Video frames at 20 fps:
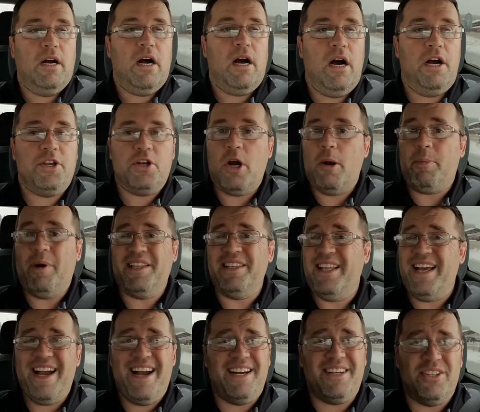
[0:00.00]
You're up on
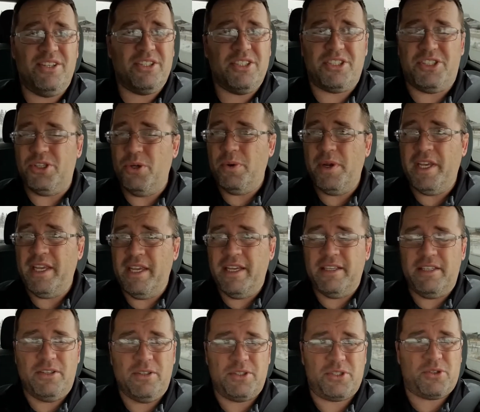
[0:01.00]
ladders doing
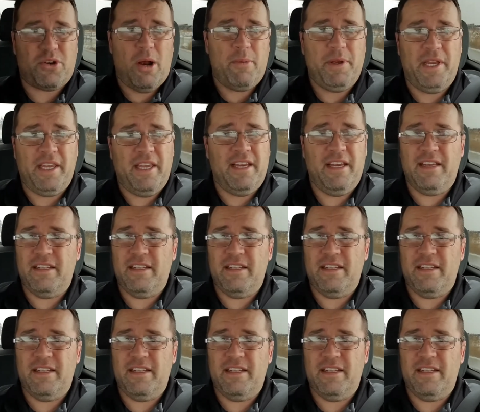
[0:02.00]
it, you're scrubbing it,